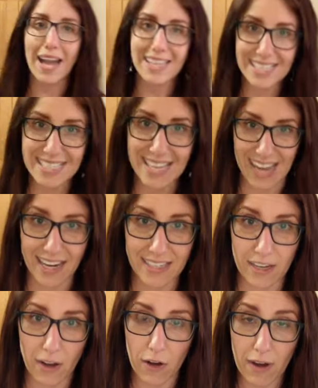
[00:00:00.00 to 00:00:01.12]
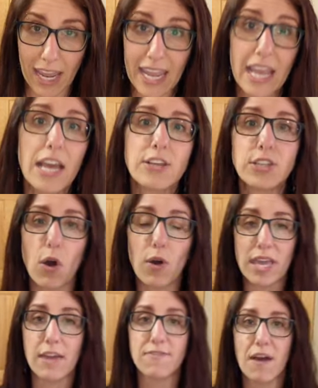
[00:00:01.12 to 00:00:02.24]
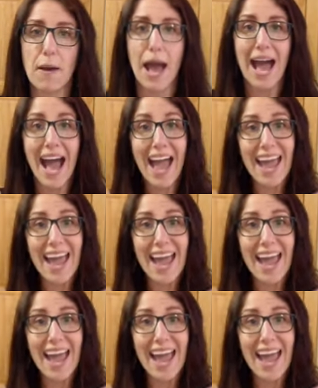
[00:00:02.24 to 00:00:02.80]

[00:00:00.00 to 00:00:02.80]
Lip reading: is connected, all right? So if I